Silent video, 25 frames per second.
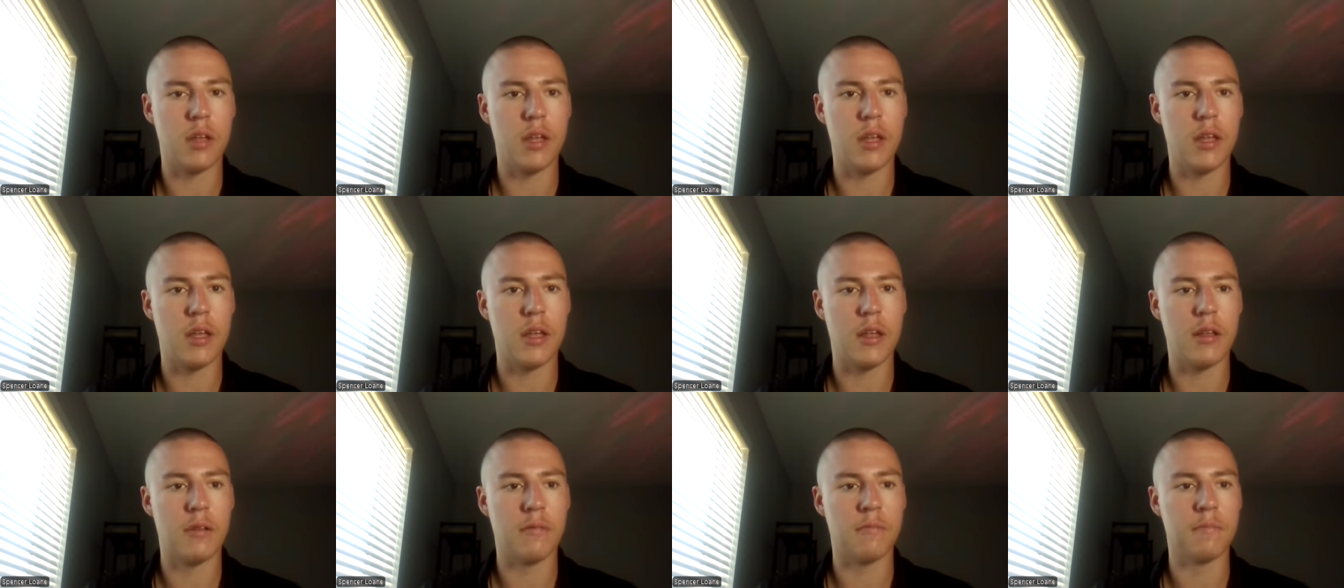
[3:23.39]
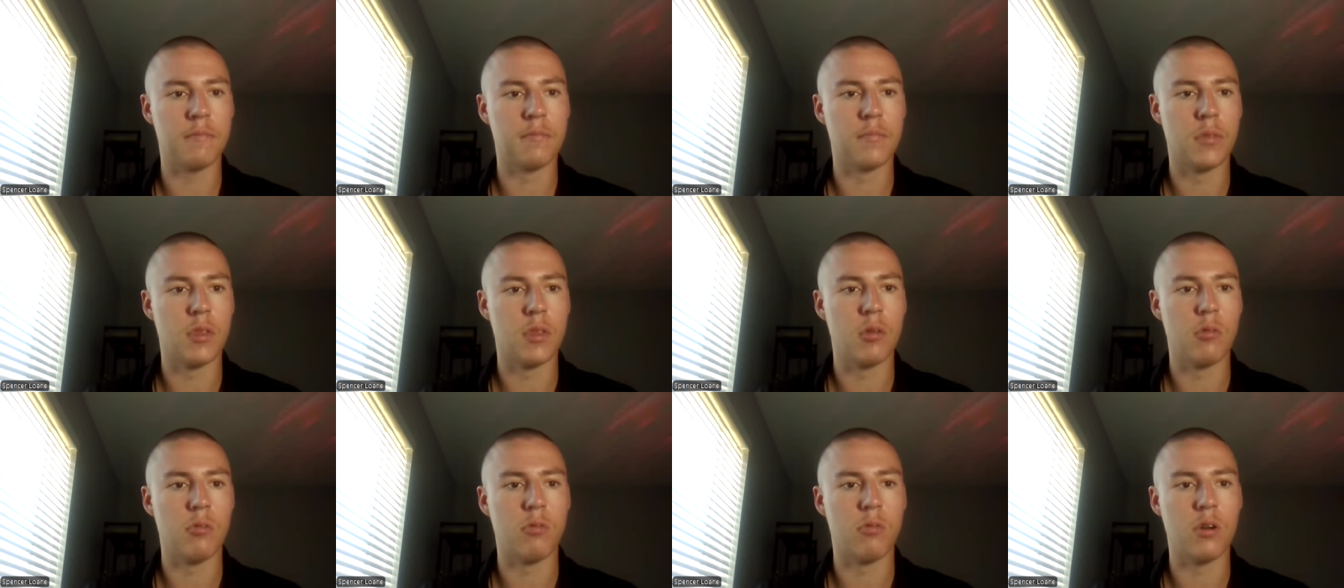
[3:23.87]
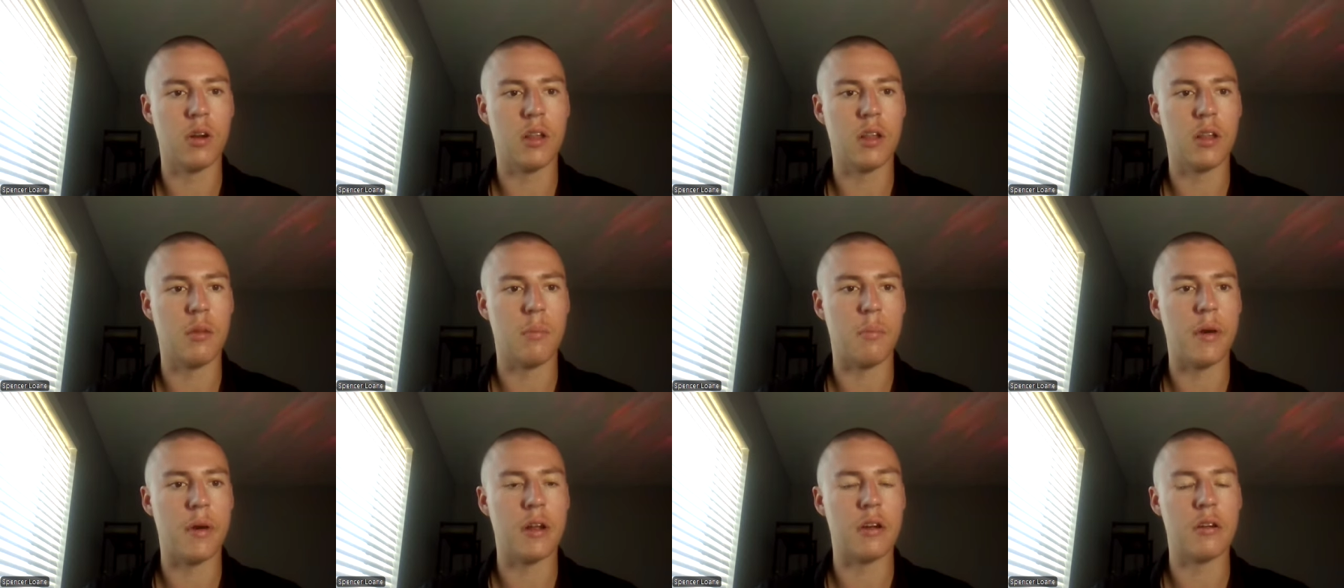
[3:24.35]
And one
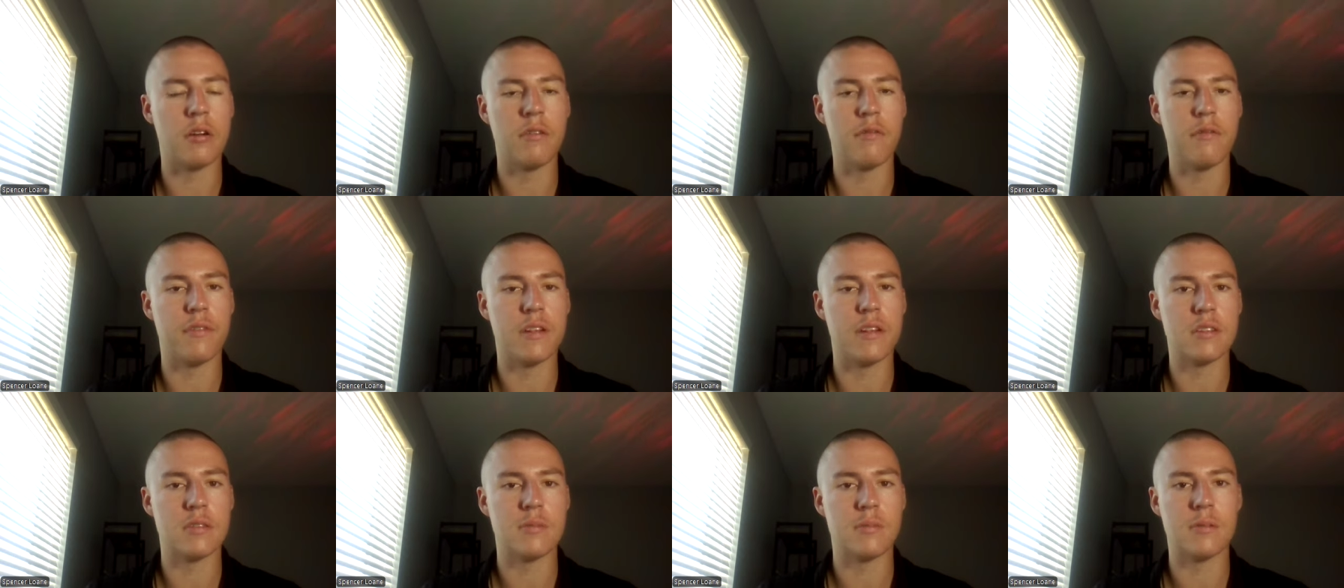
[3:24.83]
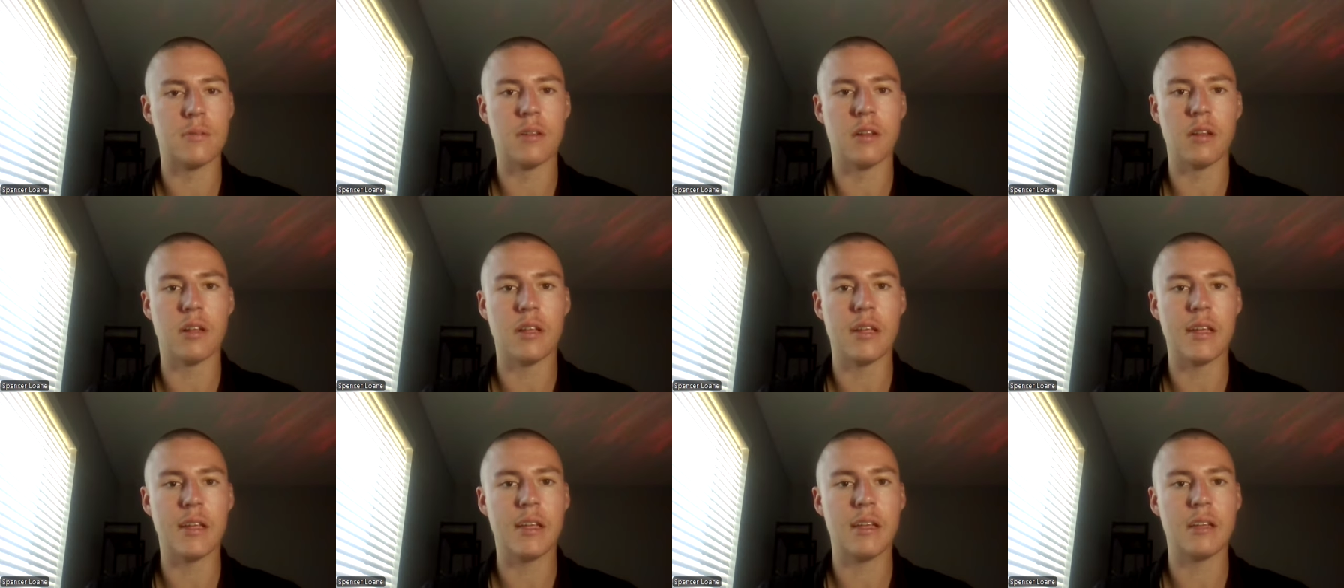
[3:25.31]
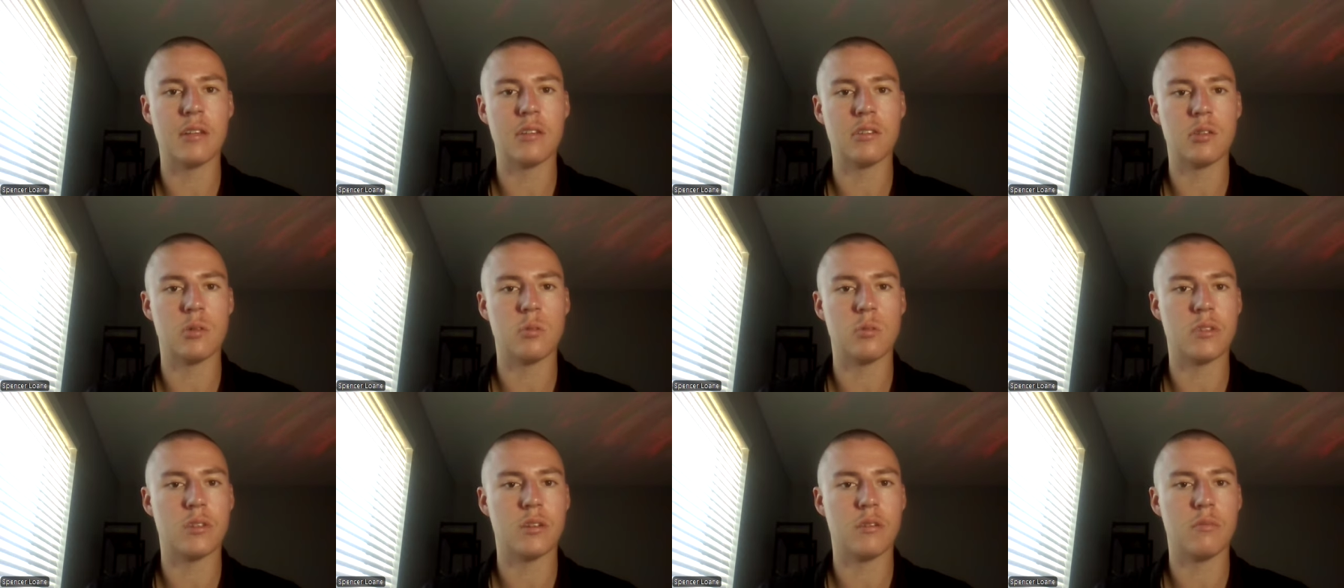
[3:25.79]
of the better defensemen in the league in
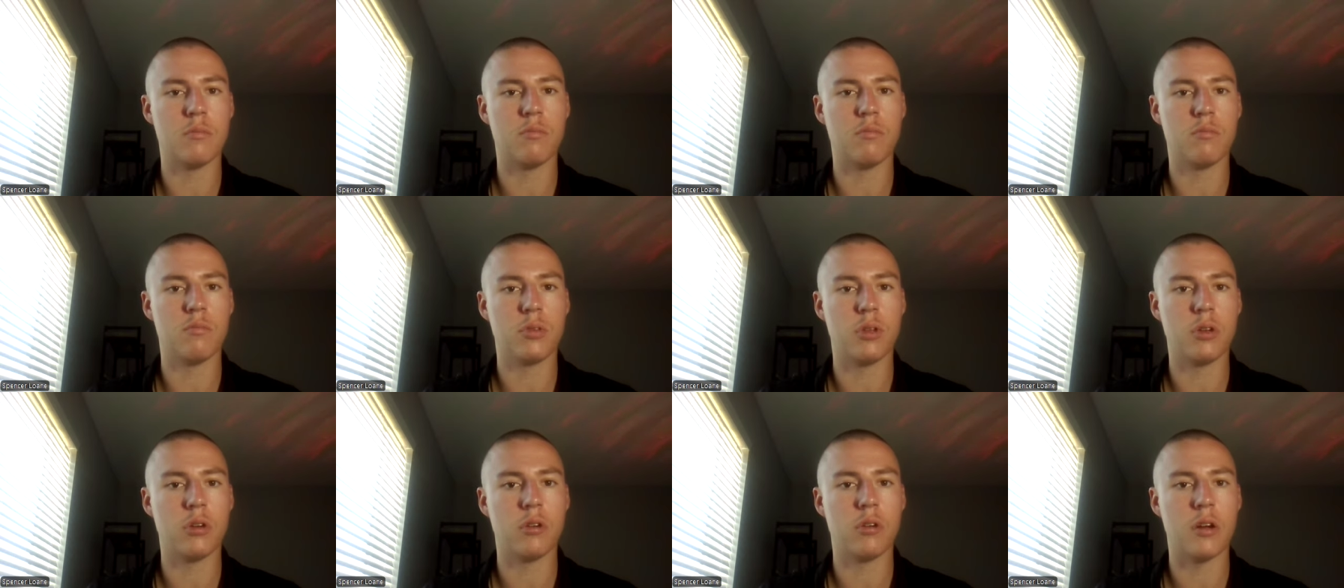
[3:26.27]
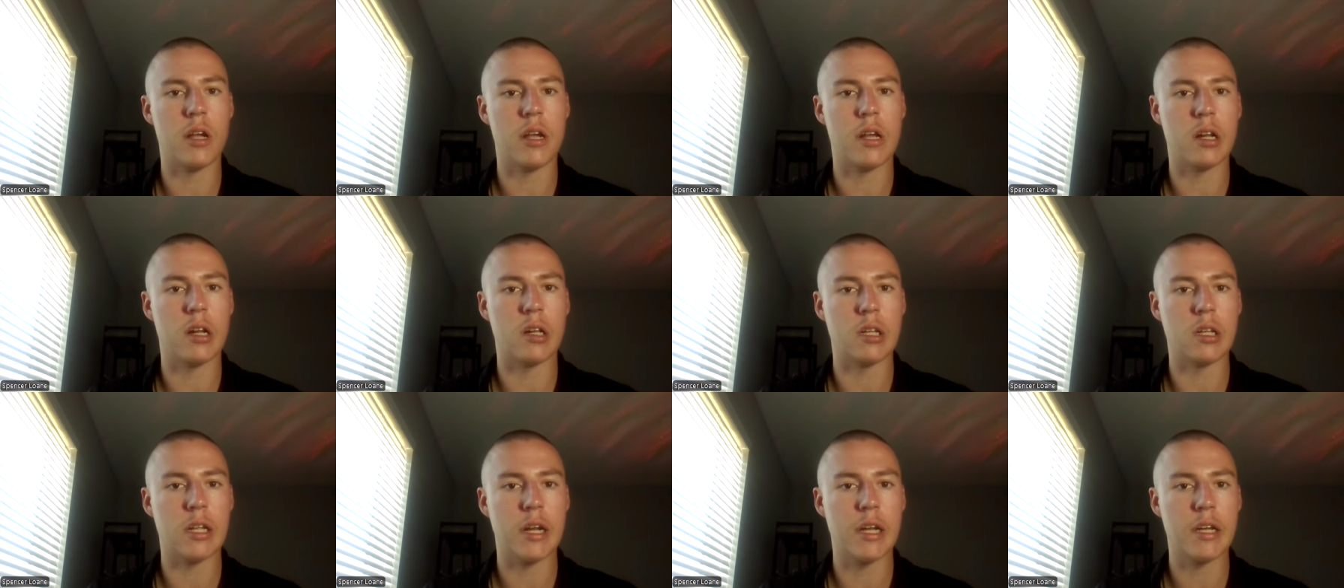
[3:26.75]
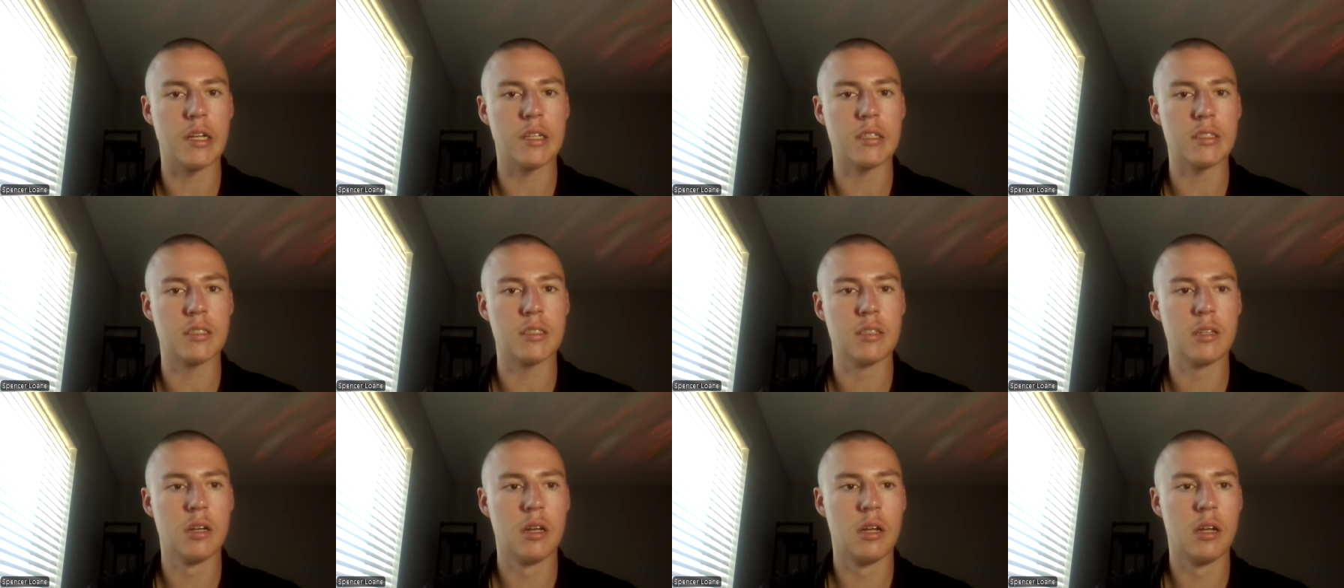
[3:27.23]
terms of pure
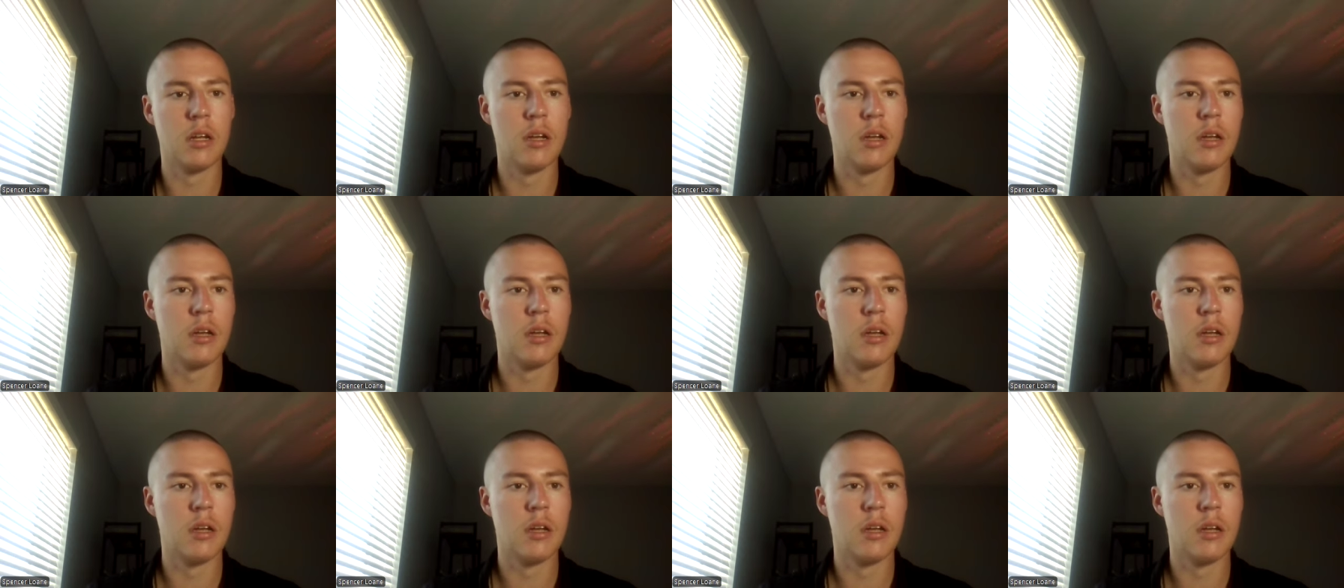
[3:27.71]
analytics.